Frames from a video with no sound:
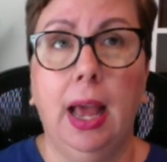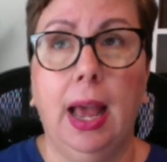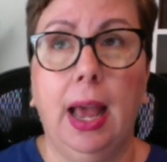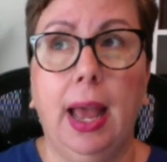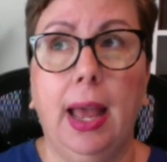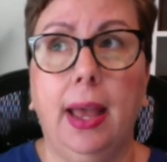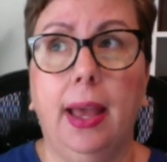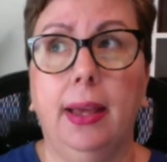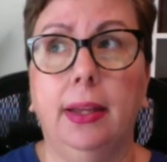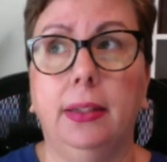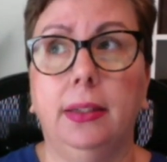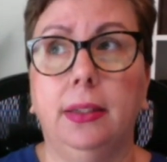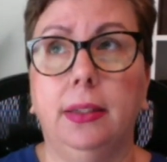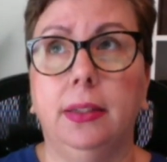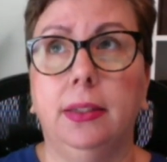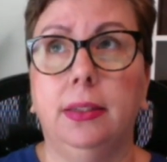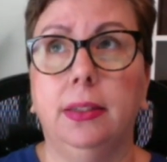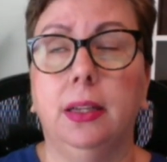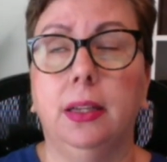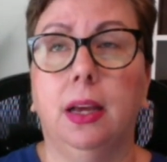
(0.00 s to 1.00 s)

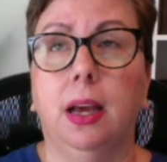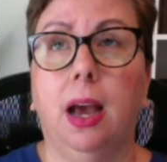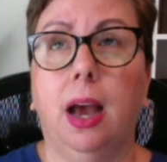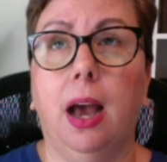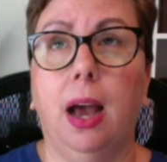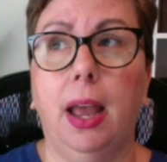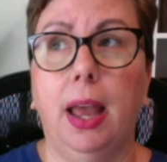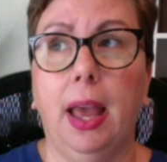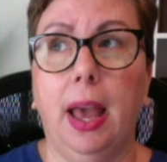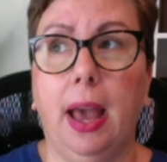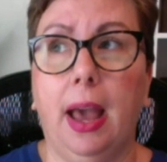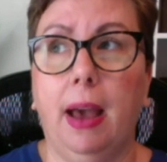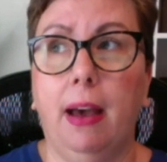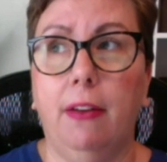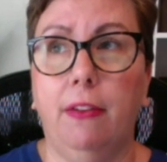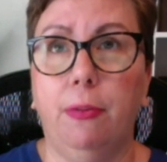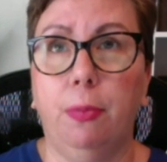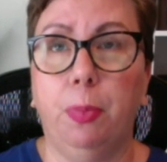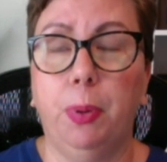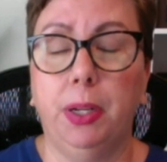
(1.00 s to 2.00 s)
And I
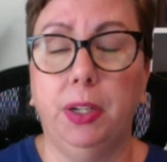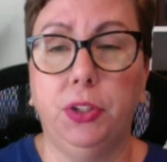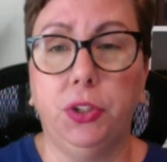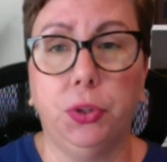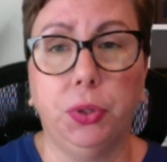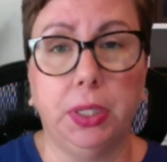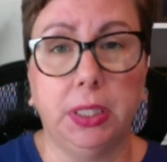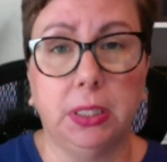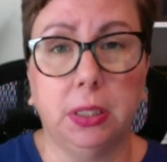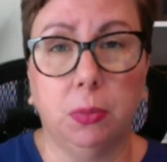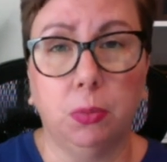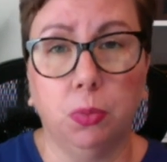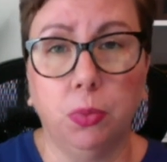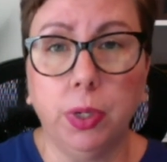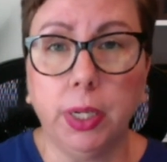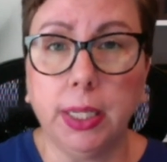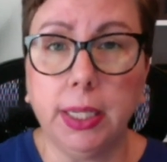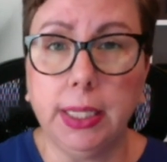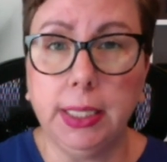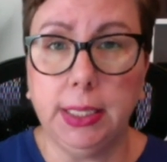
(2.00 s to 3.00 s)
have been doing some
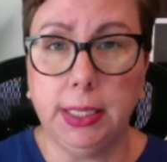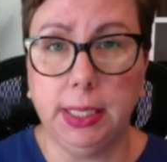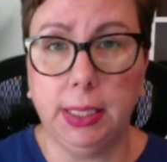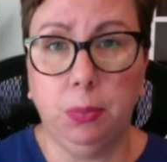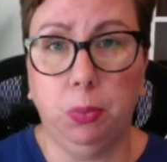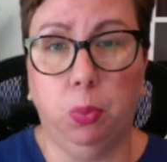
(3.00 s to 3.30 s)
really deep